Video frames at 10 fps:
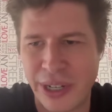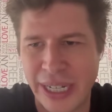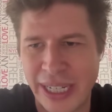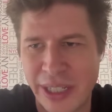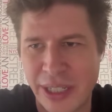
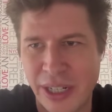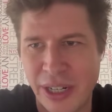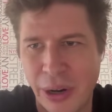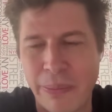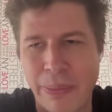journey has
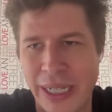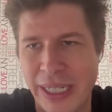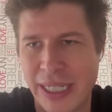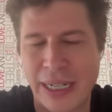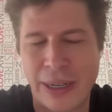not
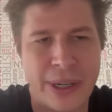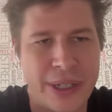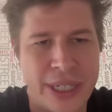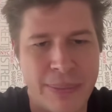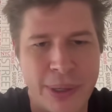been a
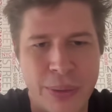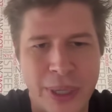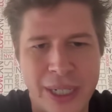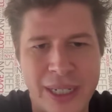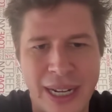stereotypical
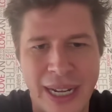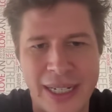one,